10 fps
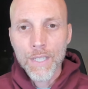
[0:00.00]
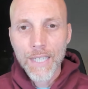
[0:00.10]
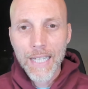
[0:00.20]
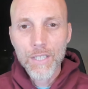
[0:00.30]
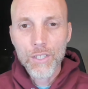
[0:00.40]

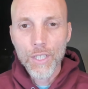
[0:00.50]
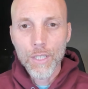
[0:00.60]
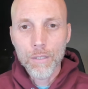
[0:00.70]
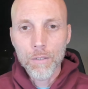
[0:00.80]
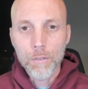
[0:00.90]
That is
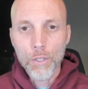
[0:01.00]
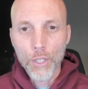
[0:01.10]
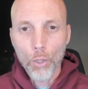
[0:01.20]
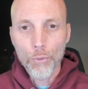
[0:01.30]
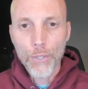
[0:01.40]
in
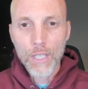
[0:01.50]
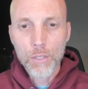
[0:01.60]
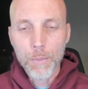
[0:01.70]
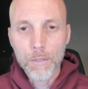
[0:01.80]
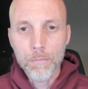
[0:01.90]
the Old
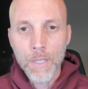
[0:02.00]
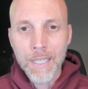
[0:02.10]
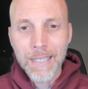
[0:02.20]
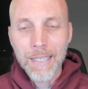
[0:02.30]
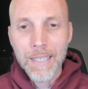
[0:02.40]
Testament.
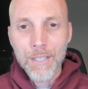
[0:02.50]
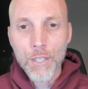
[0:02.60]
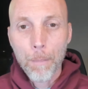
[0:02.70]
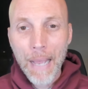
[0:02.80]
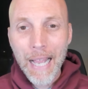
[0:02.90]

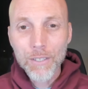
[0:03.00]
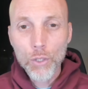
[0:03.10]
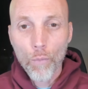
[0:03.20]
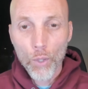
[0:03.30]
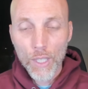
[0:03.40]
The
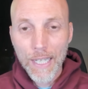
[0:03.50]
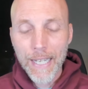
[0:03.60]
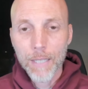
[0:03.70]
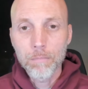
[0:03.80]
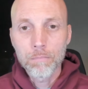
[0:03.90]
Passover
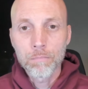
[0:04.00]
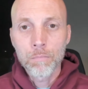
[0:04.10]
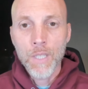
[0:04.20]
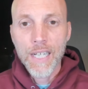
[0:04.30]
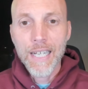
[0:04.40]
lamb
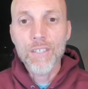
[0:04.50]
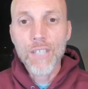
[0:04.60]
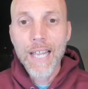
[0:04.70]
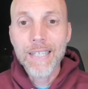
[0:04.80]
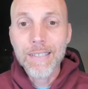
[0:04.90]
is
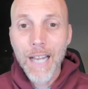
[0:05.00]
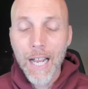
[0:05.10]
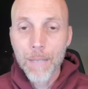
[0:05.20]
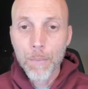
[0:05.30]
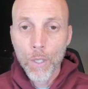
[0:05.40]
a
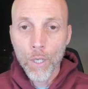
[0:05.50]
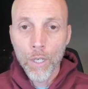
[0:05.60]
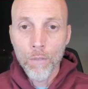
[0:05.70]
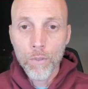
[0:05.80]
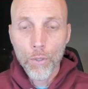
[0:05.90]
type
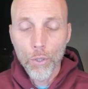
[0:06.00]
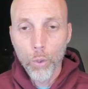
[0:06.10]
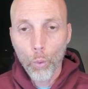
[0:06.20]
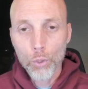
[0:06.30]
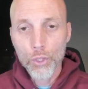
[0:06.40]
of the
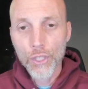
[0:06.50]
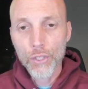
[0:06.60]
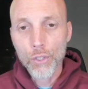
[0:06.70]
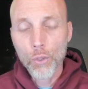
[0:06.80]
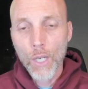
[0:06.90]
Lord
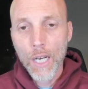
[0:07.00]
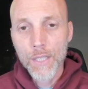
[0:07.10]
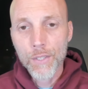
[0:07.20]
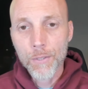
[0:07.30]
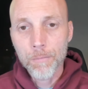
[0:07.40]
Jesus
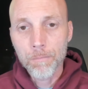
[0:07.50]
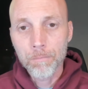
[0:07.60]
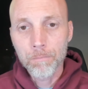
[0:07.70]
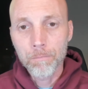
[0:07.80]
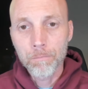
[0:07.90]
Christ.
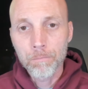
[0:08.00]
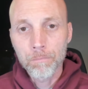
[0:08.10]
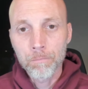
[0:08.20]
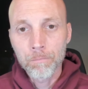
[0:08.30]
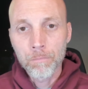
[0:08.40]

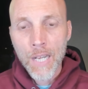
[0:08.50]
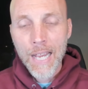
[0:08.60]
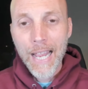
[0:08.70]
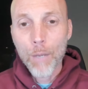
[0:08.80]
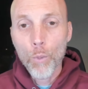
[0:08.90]

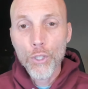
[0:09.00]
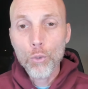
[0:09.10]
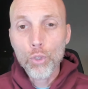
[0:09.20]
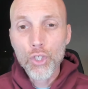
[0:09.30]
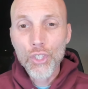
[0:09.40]
And when
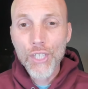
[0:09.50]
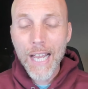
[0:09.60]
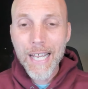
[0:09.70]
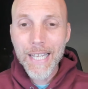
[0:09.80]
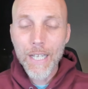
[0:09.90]
you
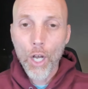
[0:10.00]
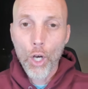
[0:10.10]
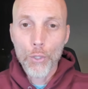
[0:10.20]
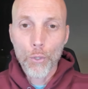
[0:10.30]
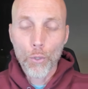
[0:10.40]
stay
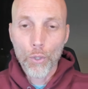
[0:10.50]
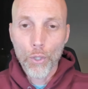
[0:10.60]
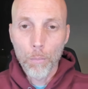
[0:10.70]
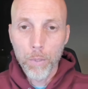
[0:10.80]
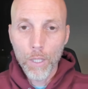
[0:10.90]
under
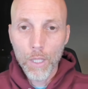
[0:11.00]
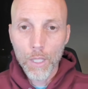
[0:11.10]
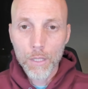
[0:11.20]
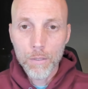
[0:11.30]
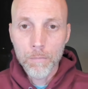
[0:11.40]
the blood,